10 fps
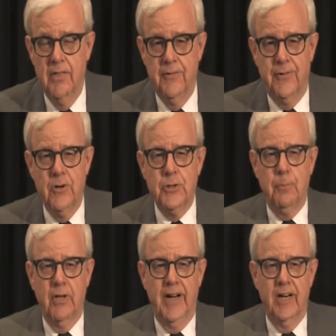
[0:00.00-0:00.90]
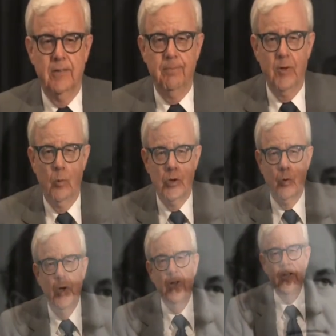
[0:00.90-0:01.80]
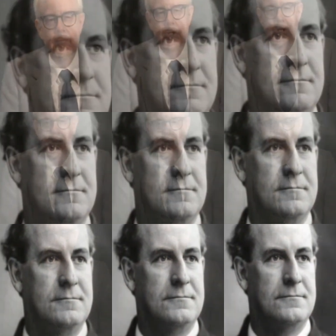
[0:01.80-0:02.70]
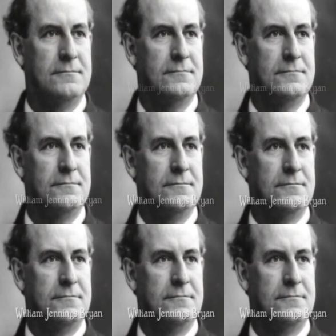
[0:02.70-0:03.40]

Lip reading: The first player was William Jennings Bryan.